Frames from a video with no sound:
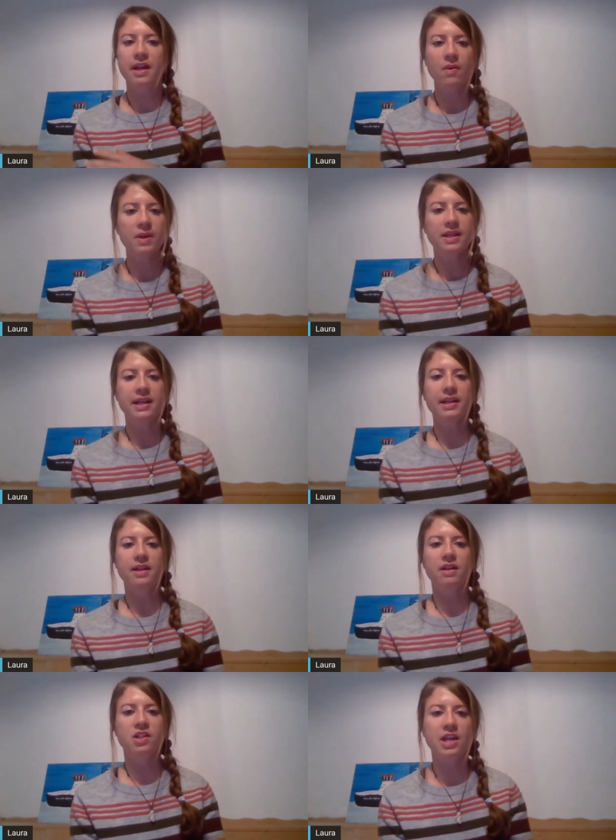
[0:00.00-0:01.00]
every
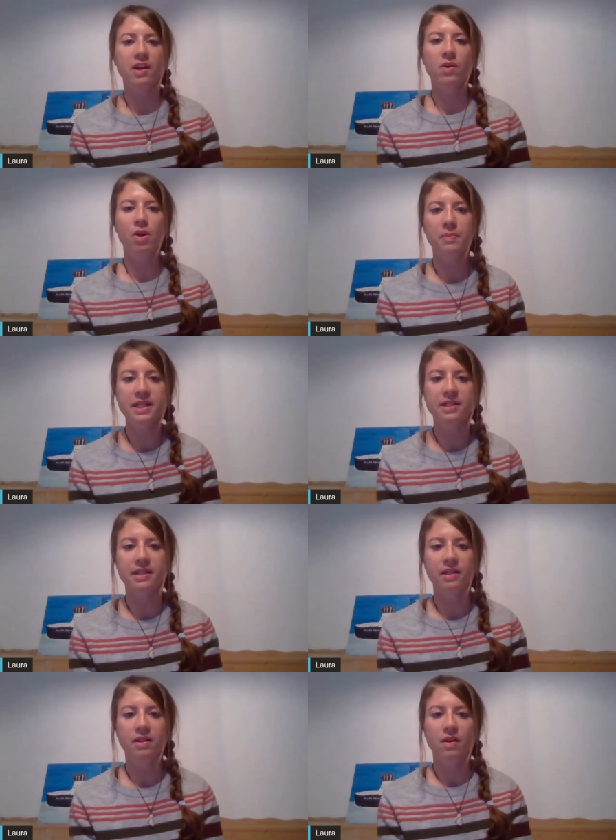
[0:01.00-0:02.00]
day a general
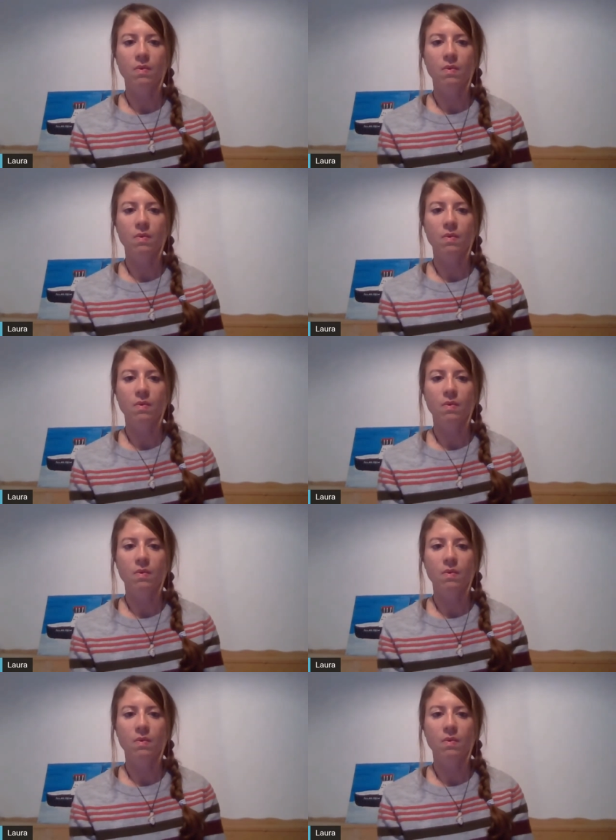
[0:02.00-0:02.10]
meeting,